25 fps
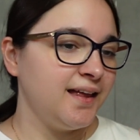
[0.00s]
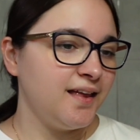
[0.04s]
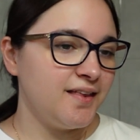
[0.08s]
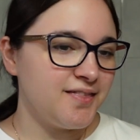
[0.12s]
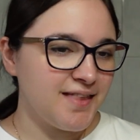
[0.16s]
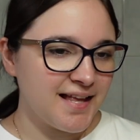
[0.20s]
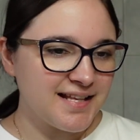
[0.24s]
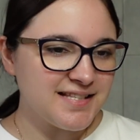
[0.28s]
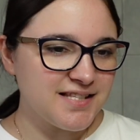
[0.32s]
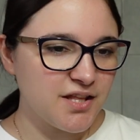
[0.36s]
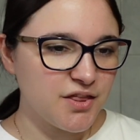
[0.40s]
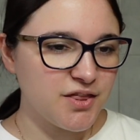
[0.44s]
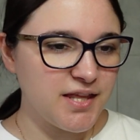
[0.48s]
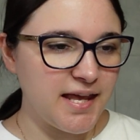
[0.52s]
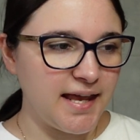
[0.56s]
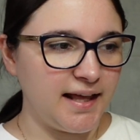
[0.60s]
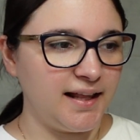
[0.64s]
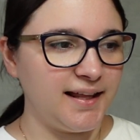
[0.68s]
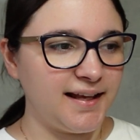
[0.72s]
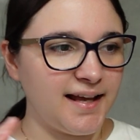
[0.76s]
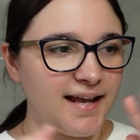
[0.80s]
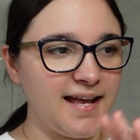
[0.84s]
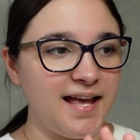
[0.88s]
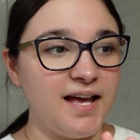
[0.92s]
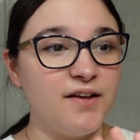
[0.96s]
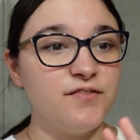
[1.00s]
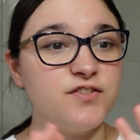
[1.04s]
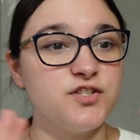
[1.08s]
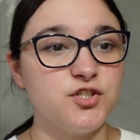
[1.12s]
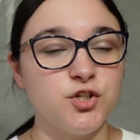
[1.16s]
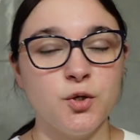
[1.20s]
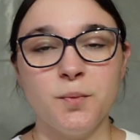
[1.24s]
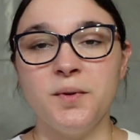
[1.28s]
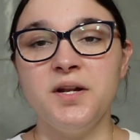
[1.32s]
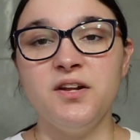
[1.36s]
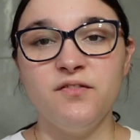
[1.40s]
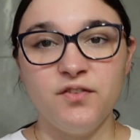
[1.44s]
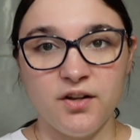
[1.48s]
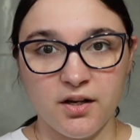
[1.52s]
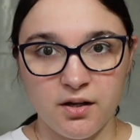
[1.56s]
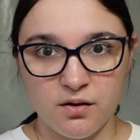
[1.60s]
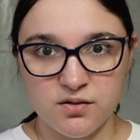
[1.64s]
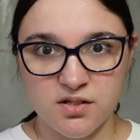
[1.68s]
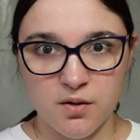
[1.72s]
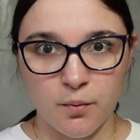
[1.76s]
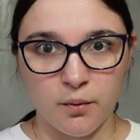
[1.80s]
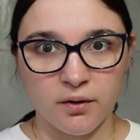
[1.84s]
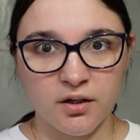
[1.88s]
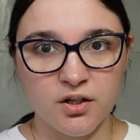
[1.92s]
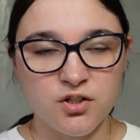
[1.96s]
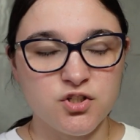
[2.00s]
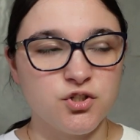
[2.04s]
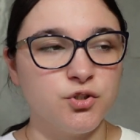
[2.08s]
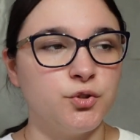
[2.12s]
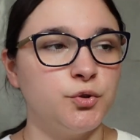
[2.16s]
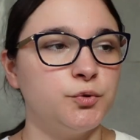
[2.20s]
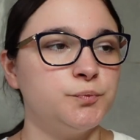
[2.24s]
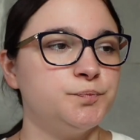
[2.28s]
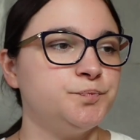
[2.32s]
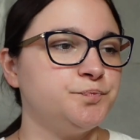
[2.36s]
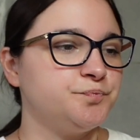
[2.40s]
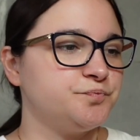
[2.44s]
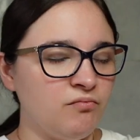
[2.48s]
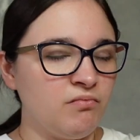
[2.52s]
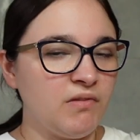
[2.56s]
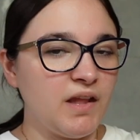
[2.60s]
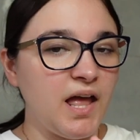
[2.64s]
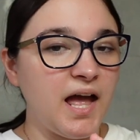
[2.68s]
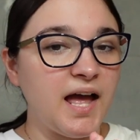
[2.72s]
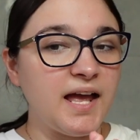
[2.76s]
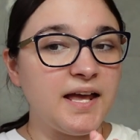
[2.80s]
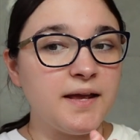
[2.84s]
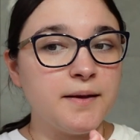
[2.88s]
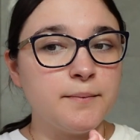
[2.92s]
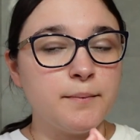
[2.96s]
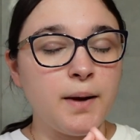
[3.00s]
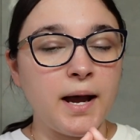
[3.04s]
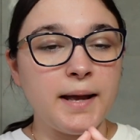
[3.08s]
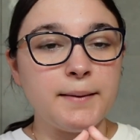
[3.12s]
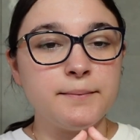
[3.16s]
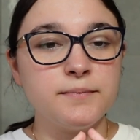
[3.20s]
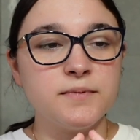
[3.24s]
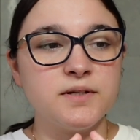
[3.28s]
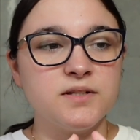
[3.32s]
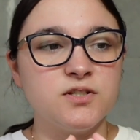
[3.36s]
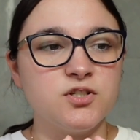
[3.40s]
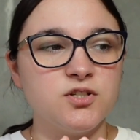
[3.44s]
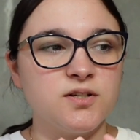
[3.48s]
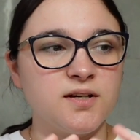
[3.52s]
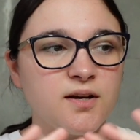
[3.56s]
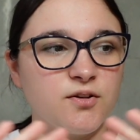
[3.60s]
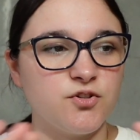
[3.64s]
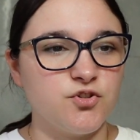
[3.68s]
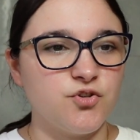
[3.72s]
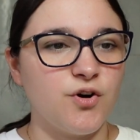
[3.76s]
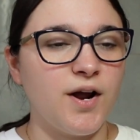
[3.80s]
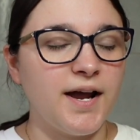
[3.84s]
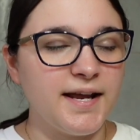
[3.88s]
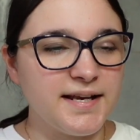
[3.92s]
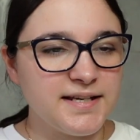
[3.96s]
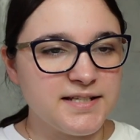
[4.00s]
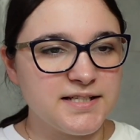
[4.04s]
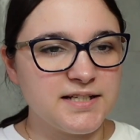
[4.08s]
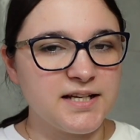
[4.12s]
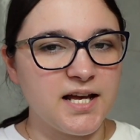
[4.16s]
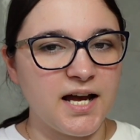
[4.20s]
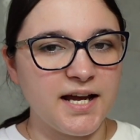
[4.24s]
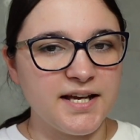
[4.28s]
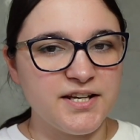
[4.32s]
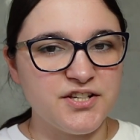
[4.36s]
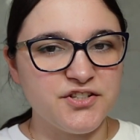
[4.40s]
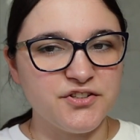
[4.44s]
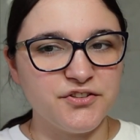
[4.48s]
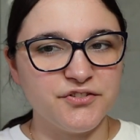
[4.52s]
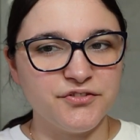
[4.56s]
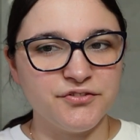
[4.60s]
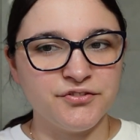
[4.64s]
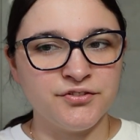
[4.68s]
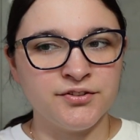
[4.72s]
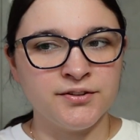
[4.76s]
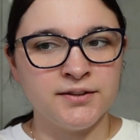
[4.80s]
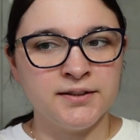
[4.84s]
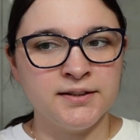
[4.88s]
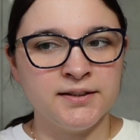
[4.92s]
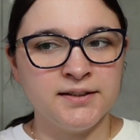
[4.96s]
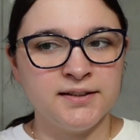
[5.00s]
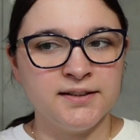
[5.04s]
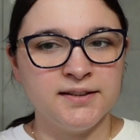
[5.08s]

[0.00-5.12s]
that's the thing, like I have so many videos I want to do. I'm, I'm trying to kind of,